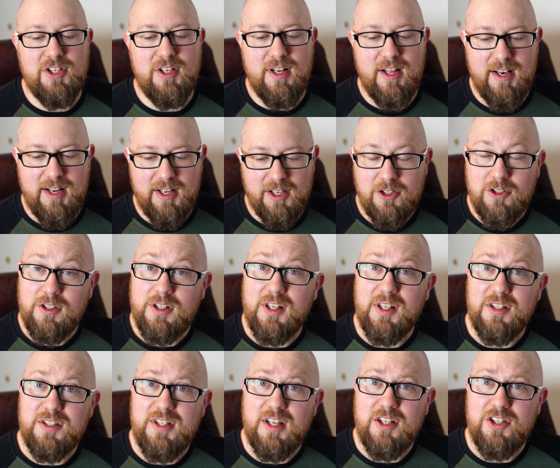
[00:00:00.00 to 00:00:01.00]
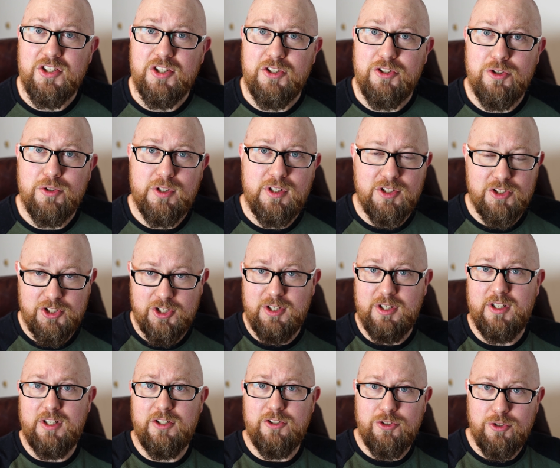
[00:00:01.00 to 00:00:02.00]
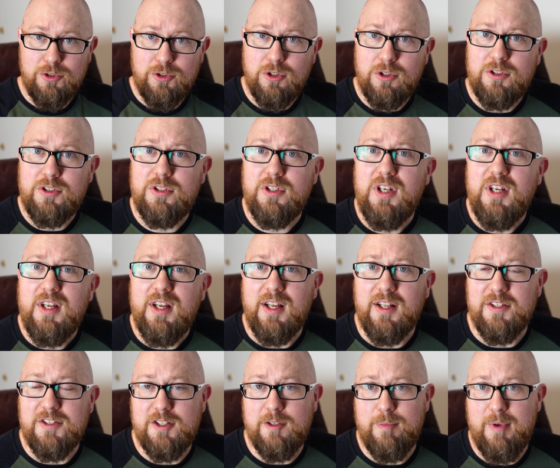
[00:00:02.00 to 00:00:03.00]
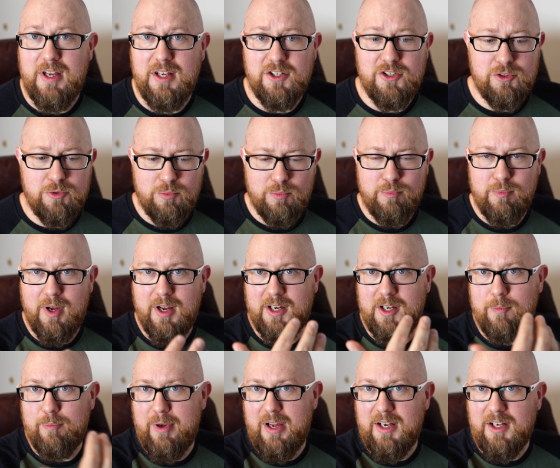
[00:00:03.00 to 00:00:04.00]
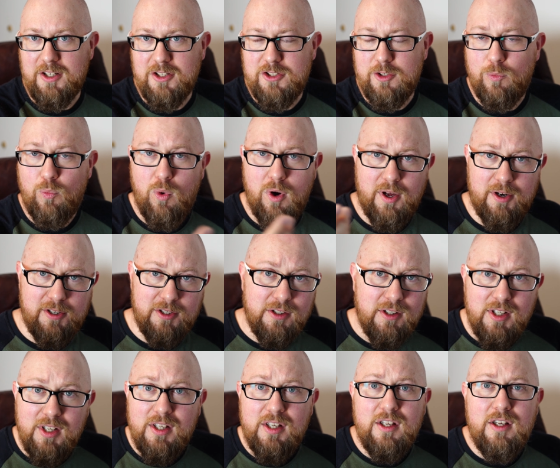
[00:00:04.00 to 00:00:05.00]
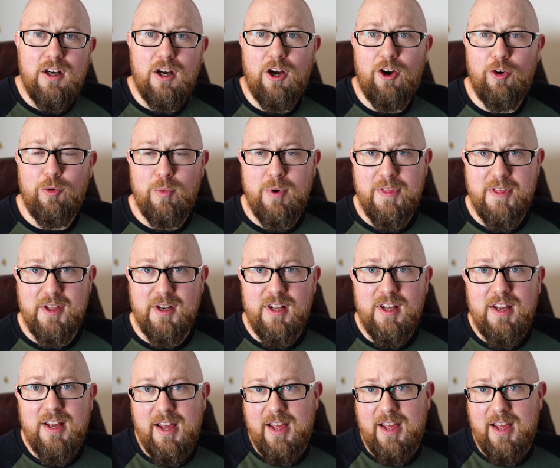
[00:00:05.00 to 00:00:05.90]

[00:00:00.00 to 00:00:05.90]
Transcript: and at a cooking station, you can turn it into cooked Instamash by combining some water uh, with it.